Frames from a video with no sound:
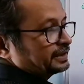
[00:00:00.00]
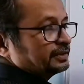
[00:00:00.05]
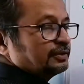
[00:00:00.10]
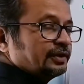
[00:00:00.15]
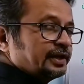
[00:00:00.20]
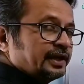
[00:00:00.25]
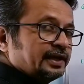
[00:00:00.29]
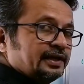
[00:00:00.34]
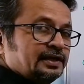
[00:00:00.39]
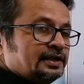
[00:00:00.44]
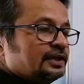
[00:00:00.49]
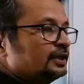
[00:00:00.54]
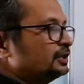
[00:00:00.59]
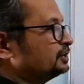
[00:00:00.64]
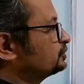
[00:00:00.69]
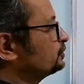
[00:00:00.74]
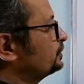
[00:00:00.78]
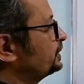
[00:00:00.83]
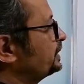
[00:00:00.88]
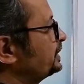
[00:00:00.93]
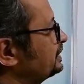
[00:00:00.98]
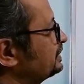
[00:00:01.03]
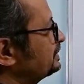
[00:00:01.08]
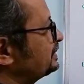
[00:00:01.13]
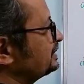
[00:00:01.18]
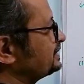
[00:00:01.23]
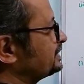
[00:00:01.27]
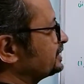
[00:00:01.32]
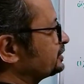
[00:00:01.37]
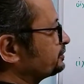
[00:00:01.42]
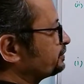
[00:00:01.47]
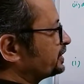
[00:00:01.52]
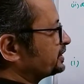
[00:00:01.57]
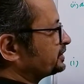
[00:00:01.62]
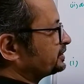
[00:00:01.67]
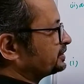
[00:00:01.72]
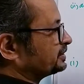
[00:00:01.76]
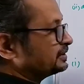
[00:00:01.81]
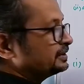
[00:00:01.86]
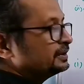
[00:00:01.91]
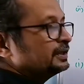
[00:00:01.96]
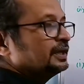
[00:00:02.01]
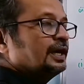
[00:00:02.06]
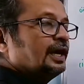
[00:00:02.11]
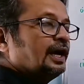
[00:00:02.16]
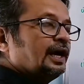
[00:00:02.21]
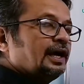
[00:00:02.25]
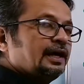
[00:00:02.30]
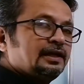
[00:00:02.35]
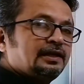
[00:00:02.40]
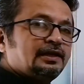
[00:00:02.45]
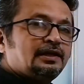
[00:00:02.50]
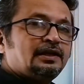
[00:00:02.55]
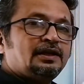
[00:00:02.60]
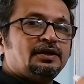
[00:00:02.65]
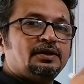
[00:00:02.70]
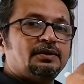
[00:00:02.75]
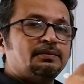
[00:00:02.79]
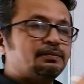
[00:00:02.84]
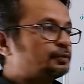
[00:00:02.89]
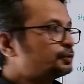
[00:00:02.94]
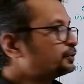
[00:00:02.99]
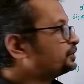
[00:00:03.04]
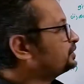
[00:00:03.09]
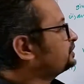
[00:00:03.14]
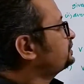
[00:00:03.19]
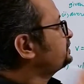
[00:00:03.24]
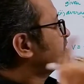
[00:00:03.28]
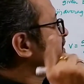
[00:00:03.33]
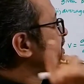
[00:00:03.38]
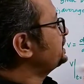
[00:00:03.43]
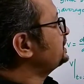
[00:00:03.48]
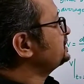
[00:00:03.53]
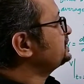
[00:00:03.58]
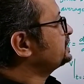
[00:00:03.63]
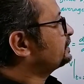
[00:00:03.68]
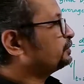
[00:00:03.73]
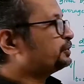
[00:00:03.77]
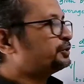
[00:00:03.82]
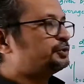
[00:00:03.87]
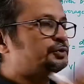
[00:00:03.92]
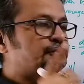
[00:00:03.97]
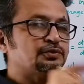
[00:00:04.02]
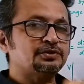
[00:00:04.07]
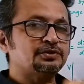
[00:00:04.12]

Okay, so in this expression I'll put t is equal to 2